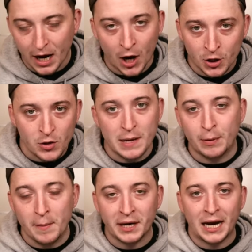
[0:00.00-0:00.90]
I know they're
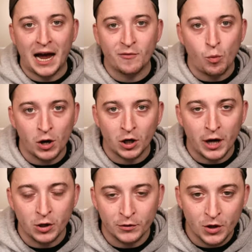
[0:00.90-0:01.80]
probably going to have one
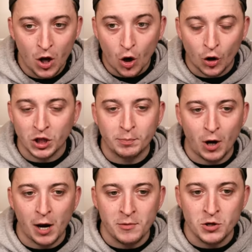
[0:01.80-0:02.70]
eye on the
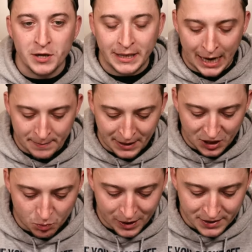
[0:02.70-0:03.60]
Bayern Munich game
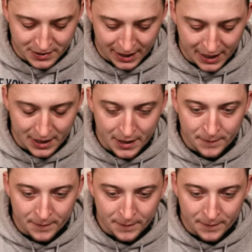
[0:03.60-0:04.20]
next Wednesday,